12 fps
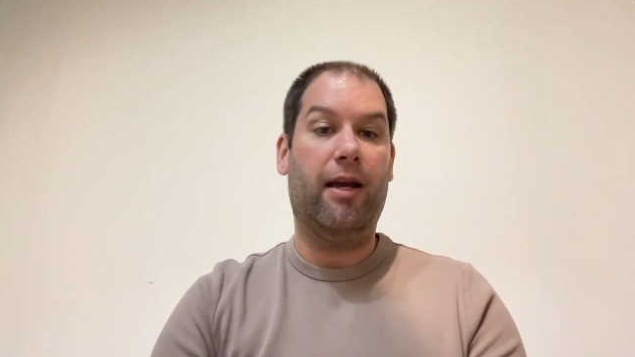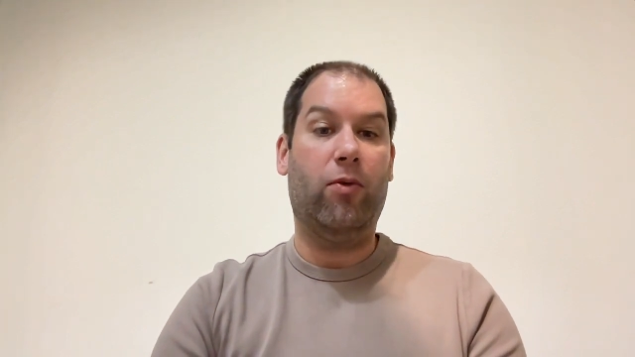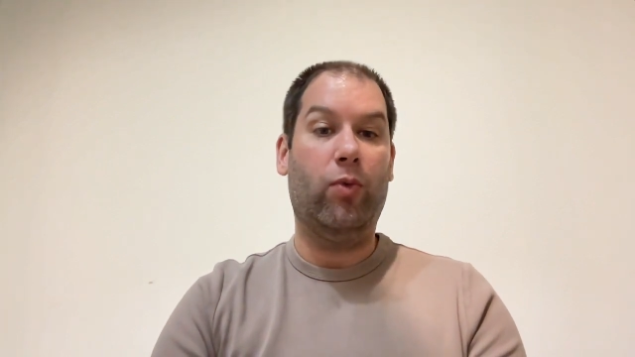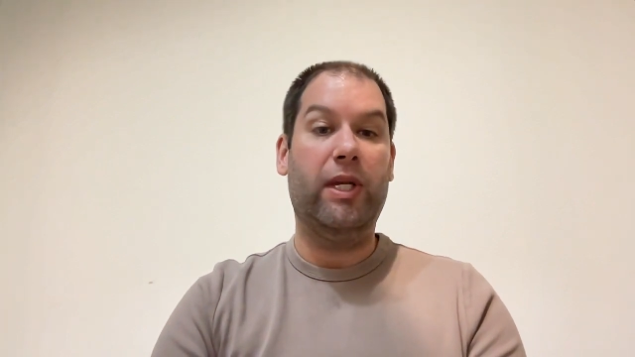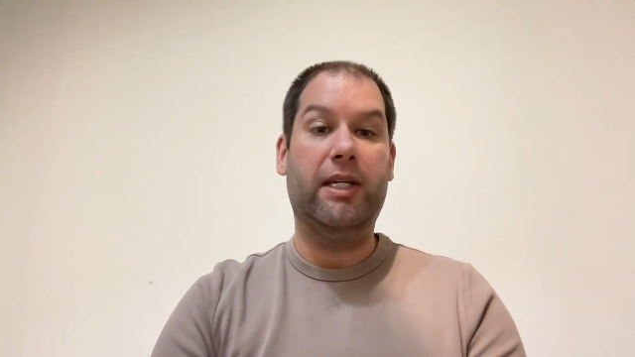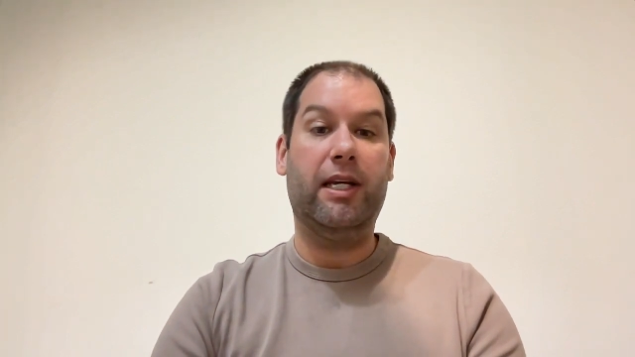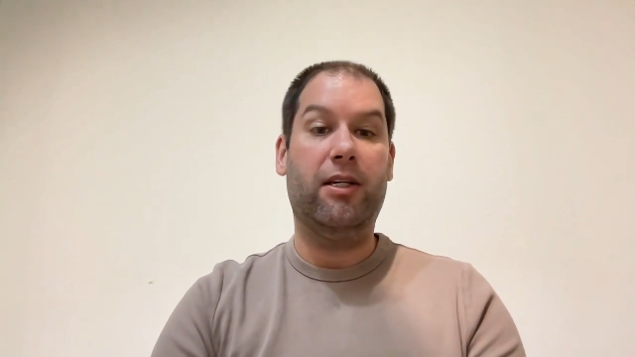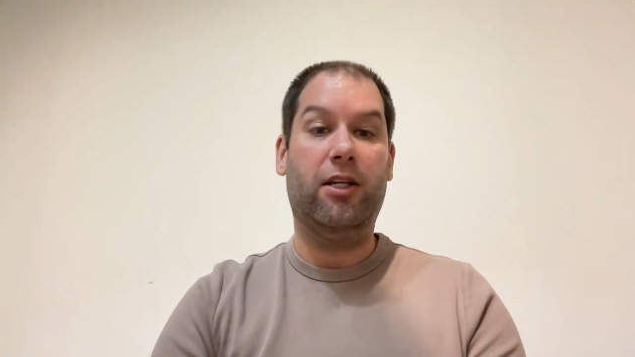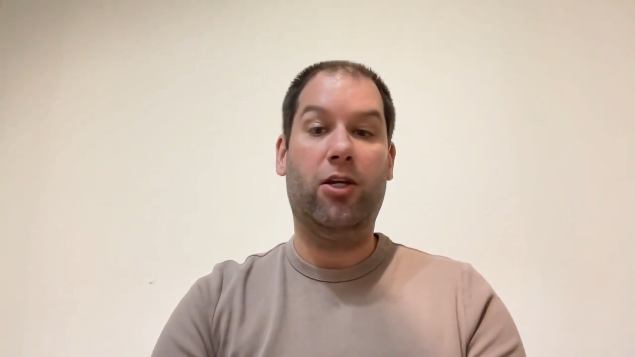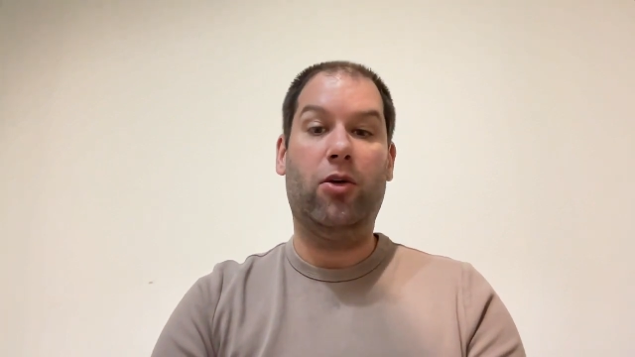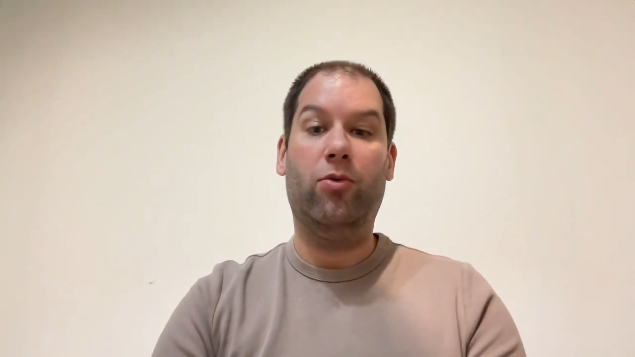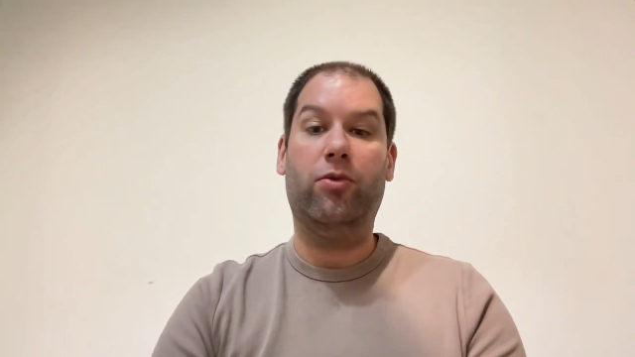we tend to
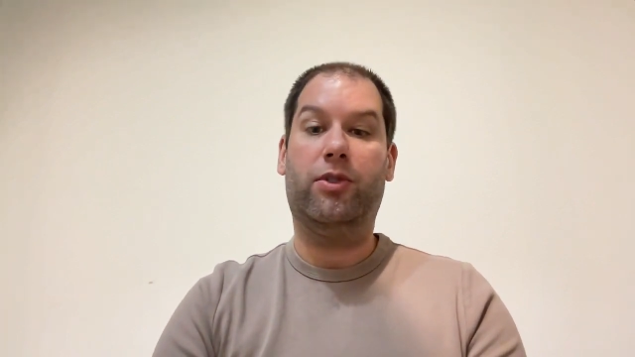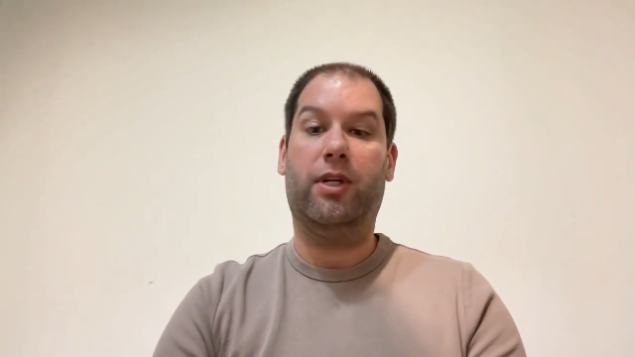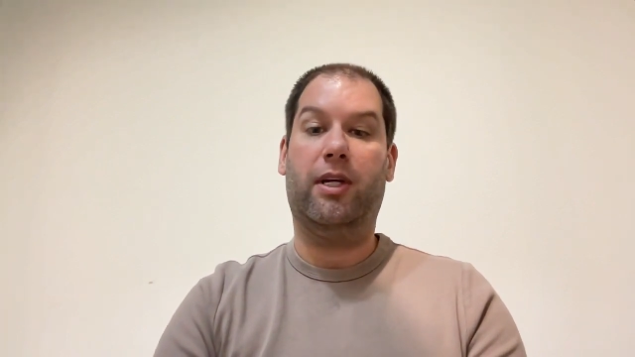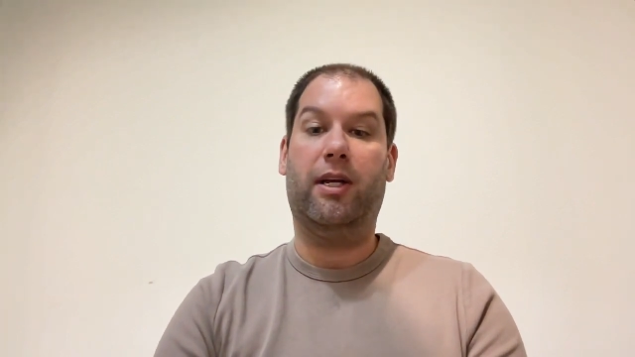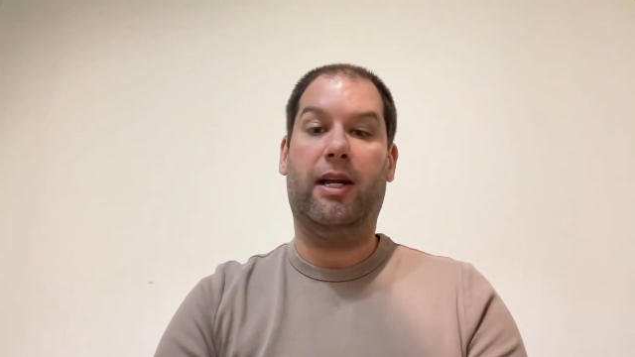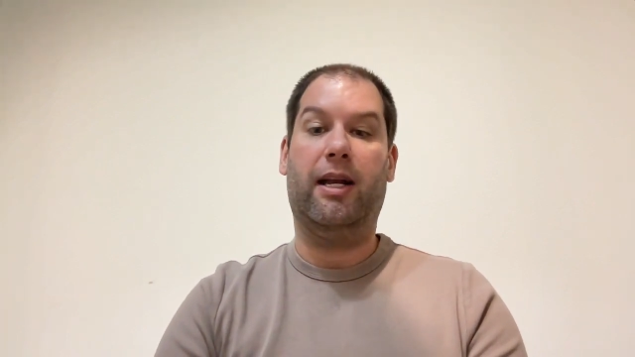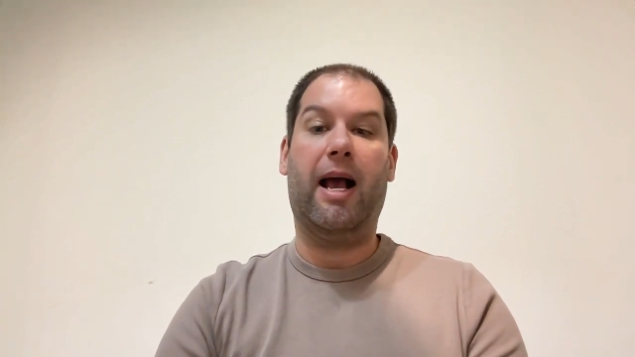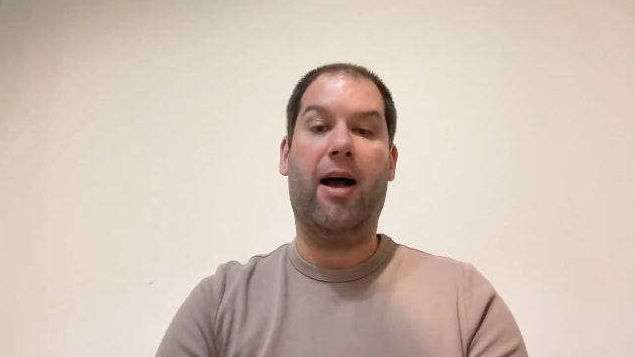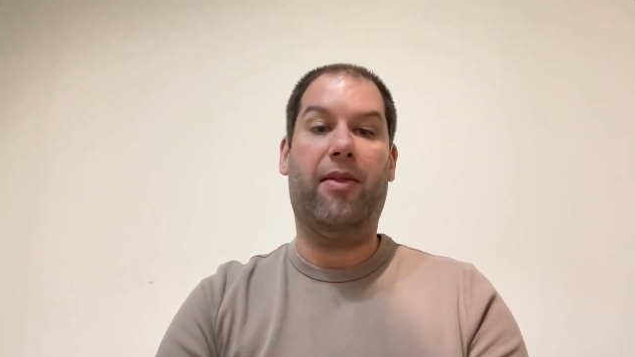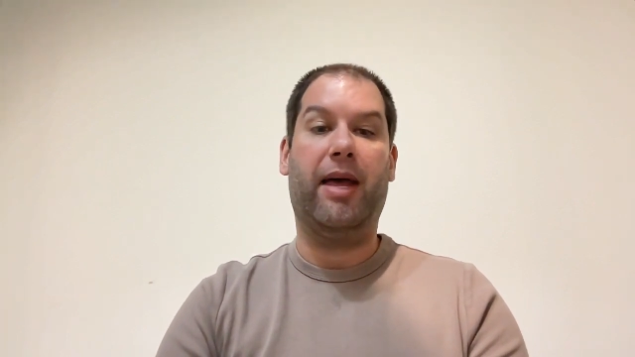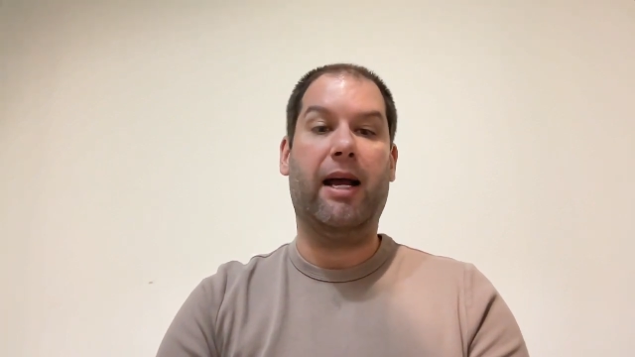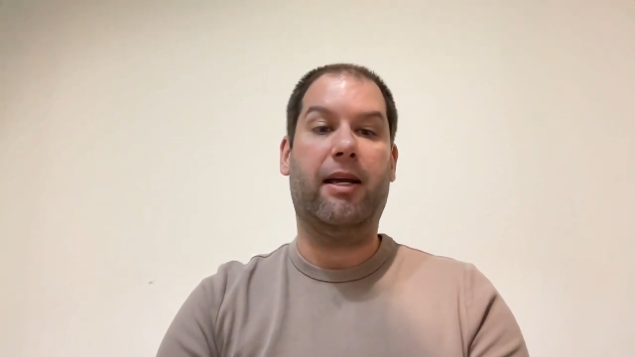use and
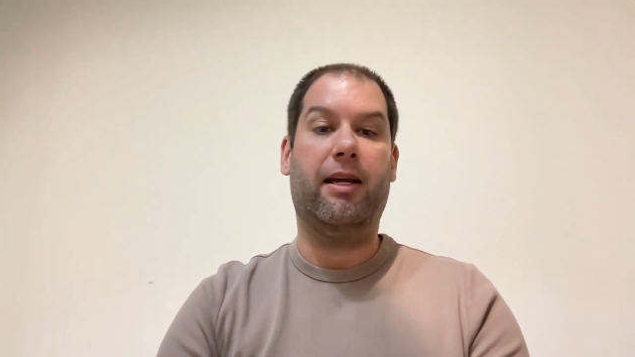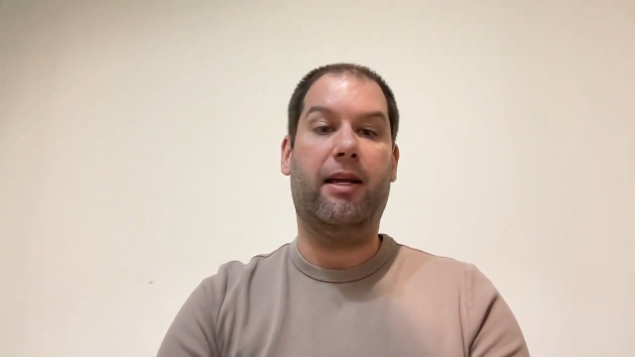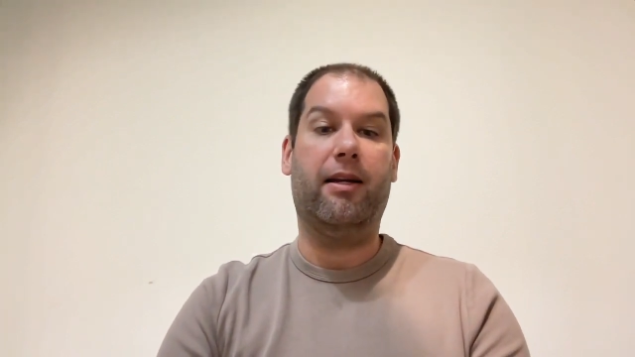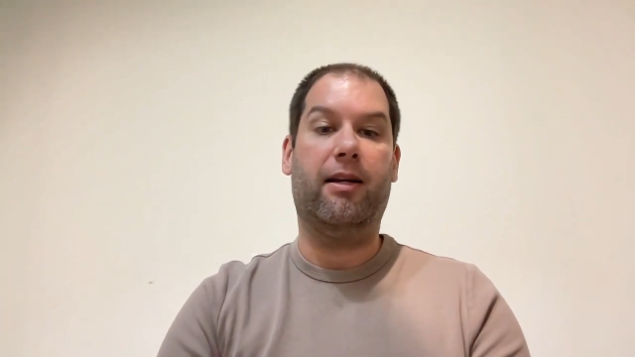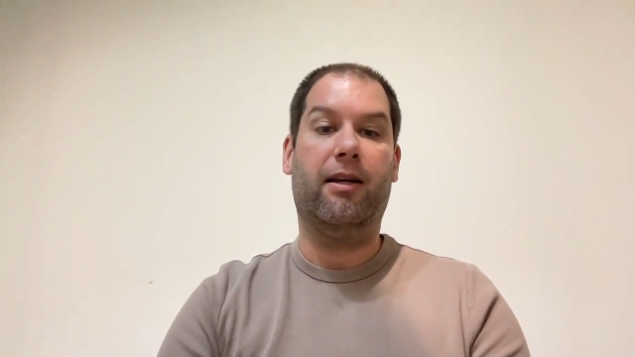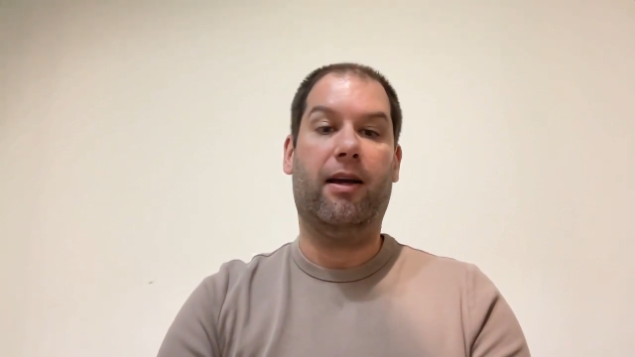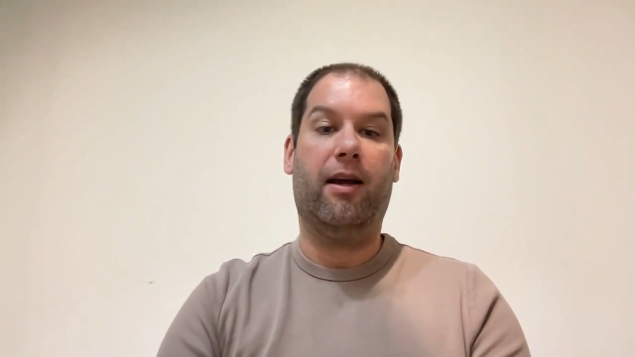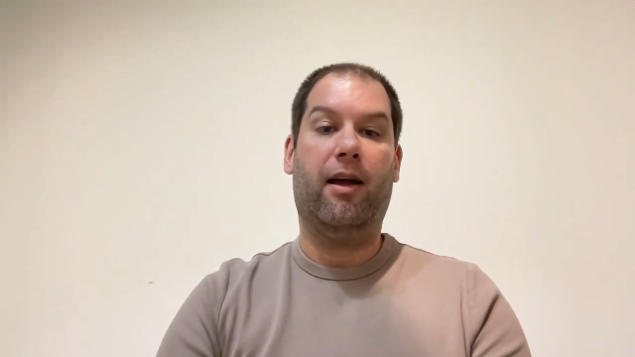how that can